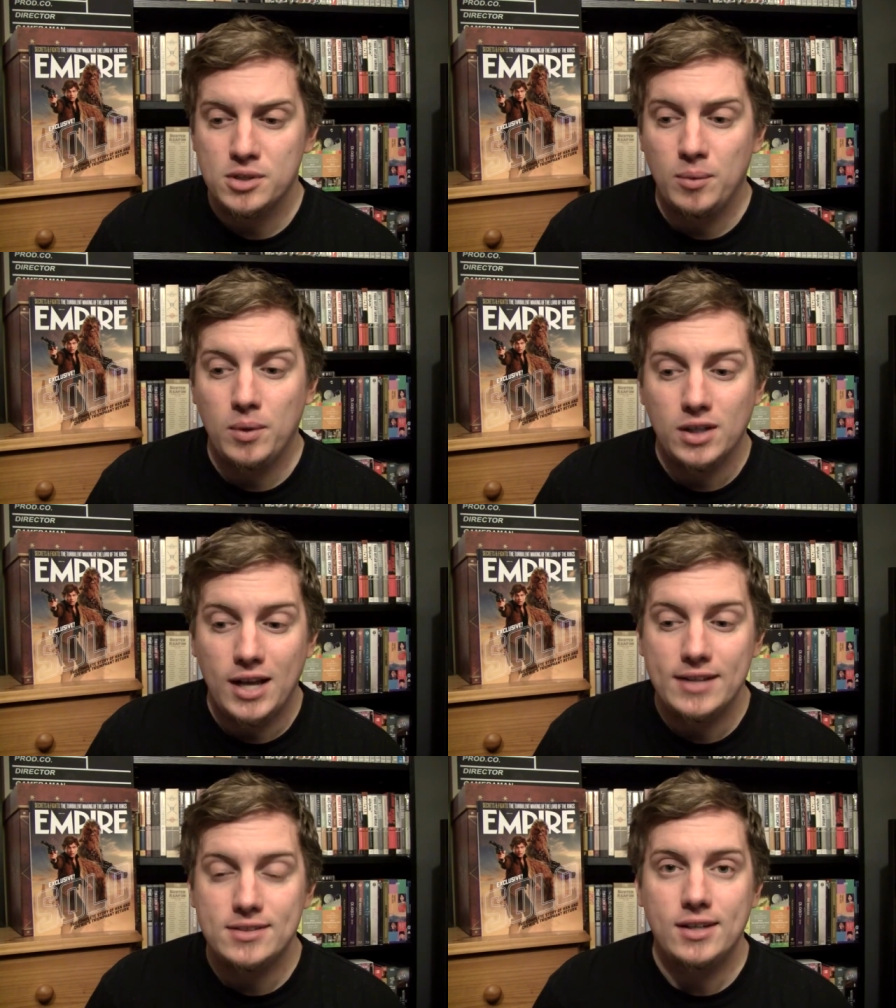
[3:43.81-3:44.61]
which I'm
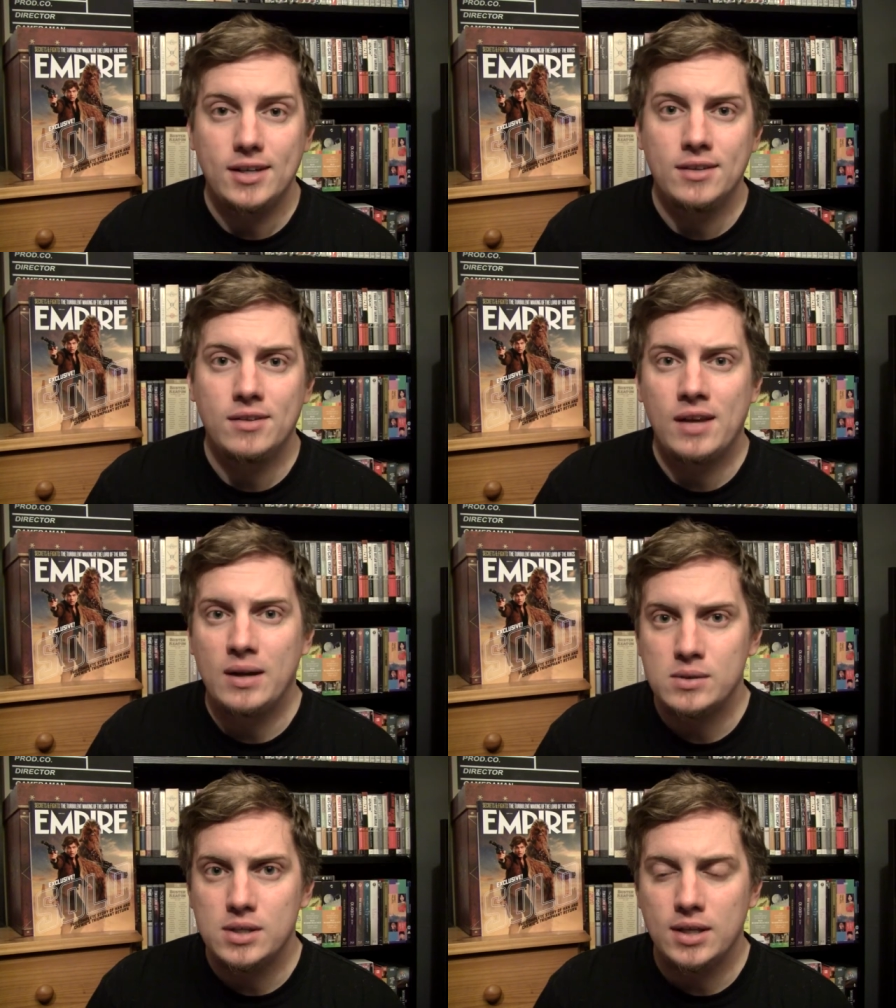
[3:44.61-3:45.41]
glad to hear that
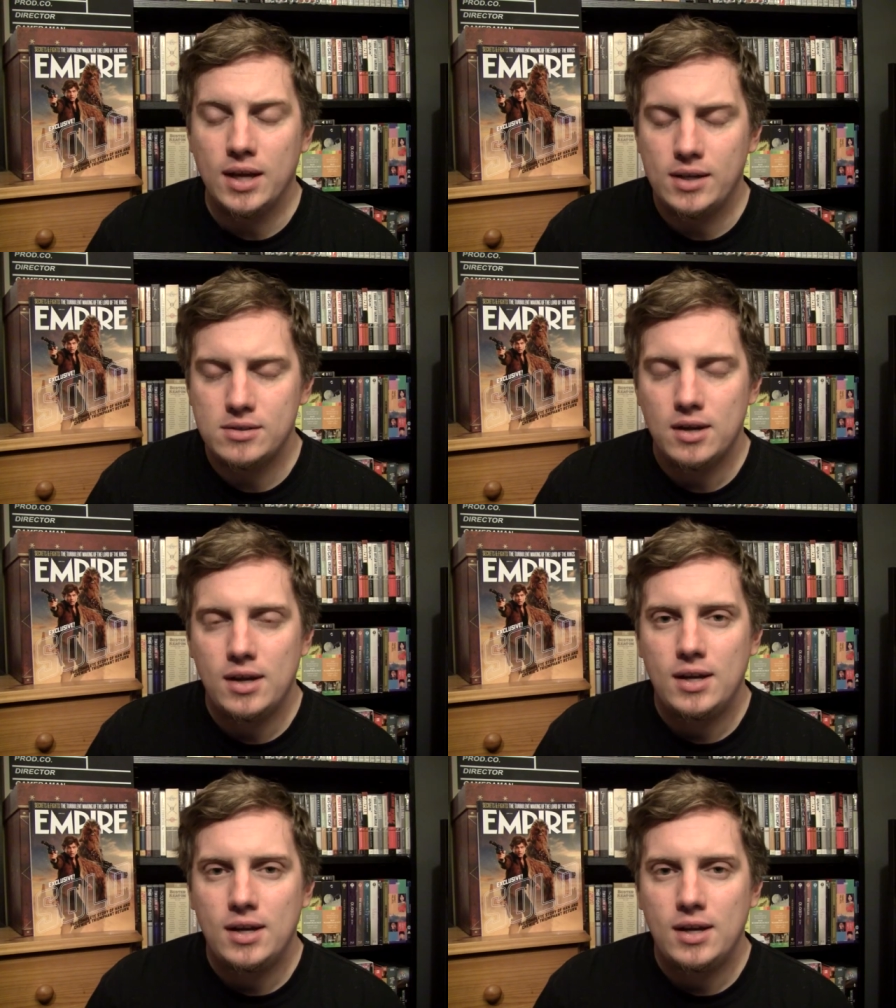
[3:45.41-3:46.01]
that is the case